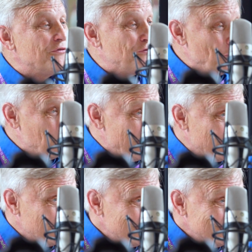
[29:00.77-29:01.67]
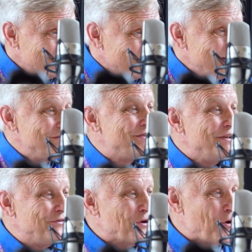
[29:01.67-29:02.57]
filmmaker.
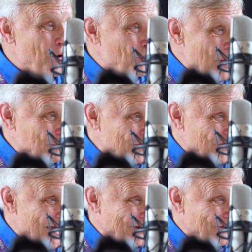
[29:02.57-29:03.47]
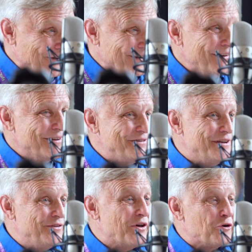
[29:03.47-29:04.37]
She's a web designer.
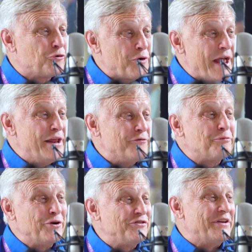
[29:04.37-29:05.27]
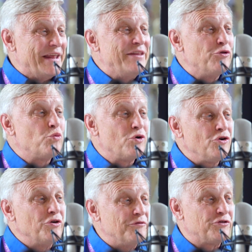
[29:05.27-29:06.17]
She's a creative person in the
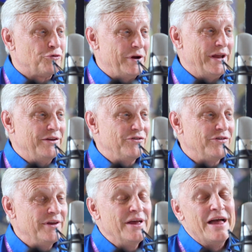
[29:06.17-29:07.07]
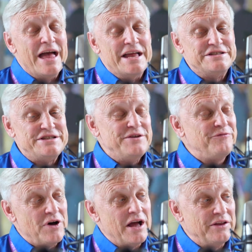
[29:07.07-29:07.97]
world of screens, and she
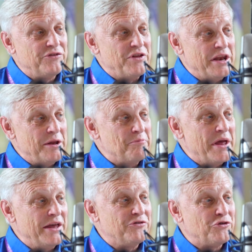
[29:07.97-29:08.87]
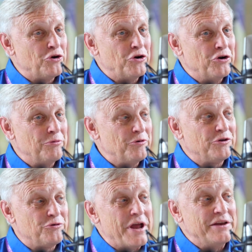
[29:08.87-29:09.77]
finds that it makes her
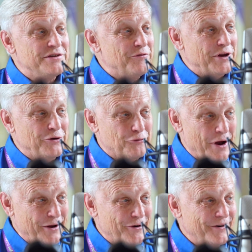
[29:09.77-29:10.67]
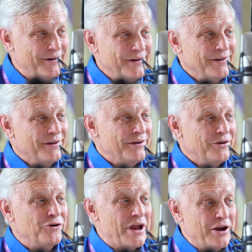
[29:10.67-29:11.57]
creativity greater,
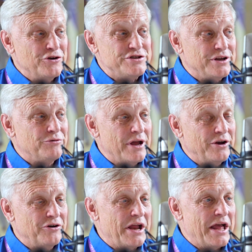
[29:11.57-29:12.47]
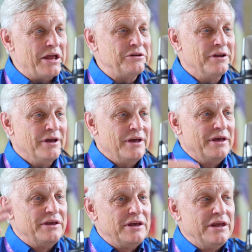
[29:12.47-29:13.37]
her energy greater, and
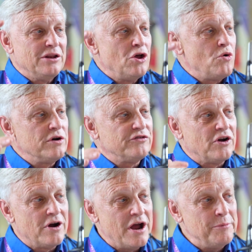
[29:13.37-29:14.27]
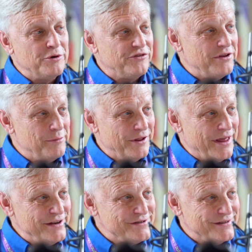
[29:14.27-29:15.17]
it lowers our
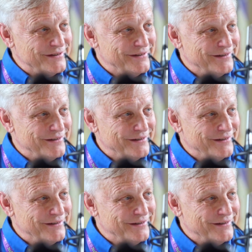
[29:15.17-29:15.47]
hyperstimulation.